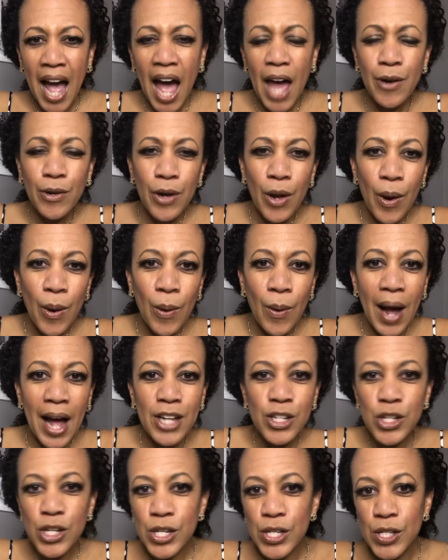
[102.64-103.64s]
I don't know,
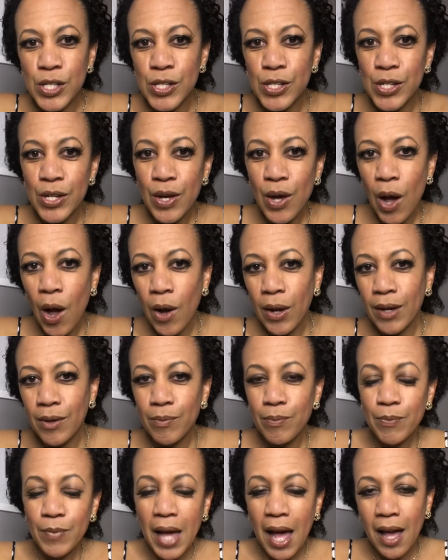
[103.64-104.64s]

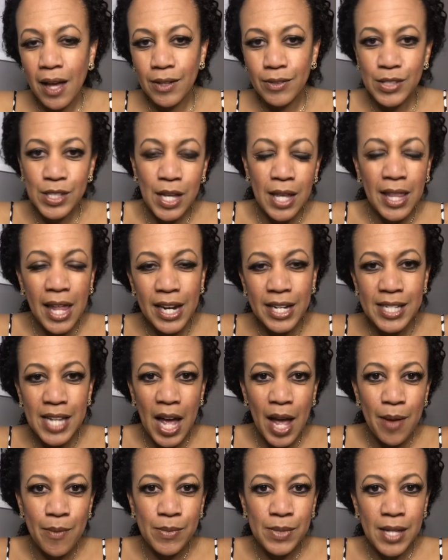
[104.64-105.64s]
a lot of
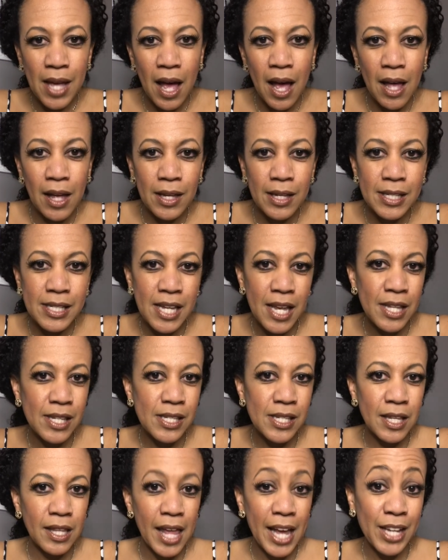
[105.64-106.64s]
times I tend
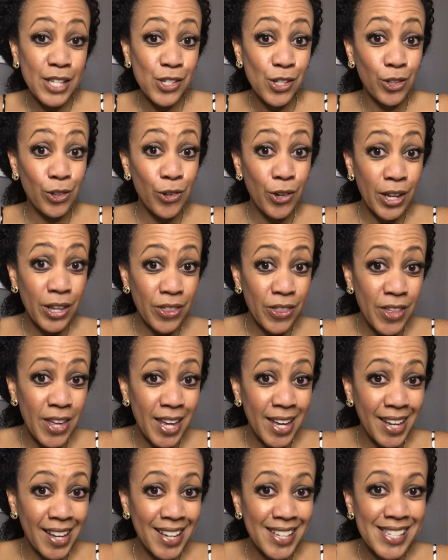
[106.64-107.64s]
to like to look at
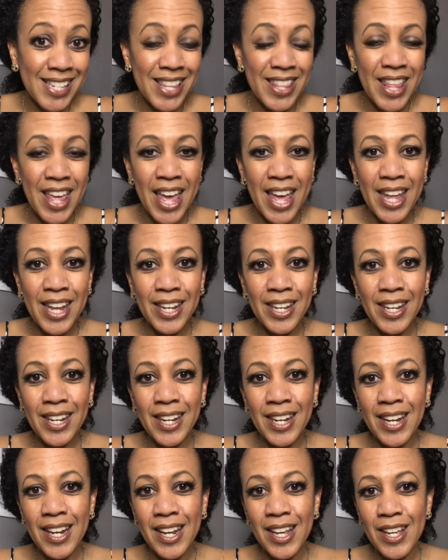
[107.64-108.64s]
things and
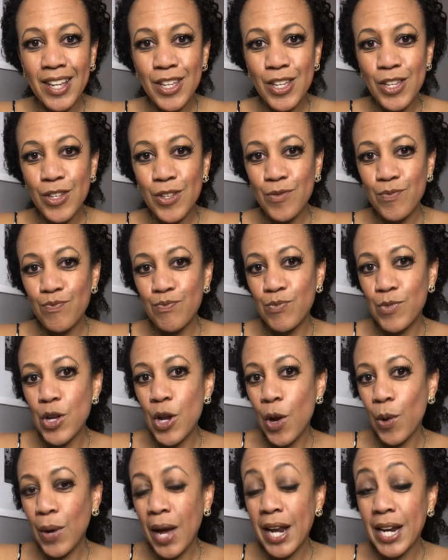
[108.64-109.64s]
then
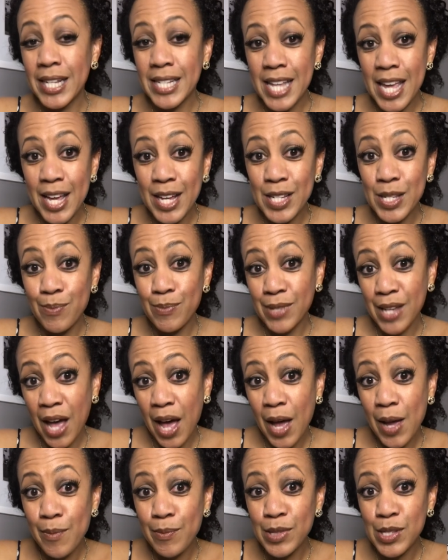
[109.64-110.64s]
kind of take some
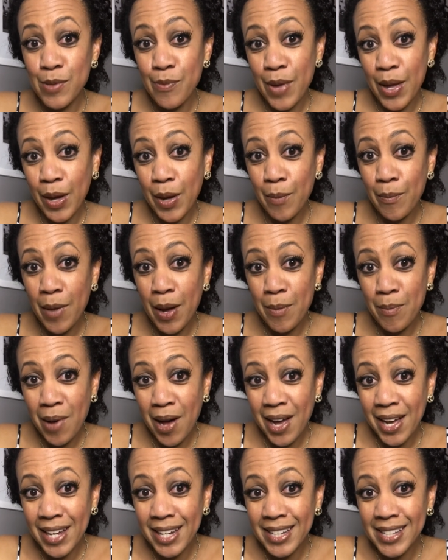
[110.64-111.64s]
time to make up my
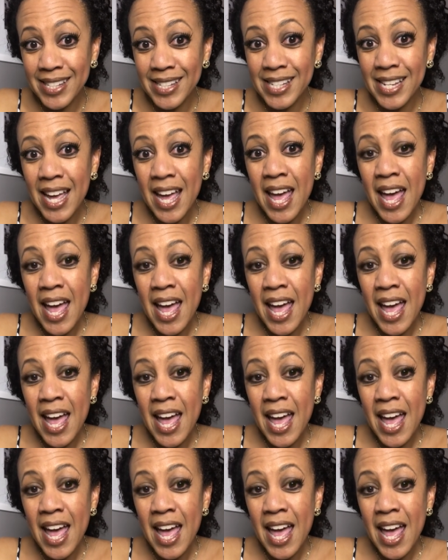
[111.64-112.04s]
mind.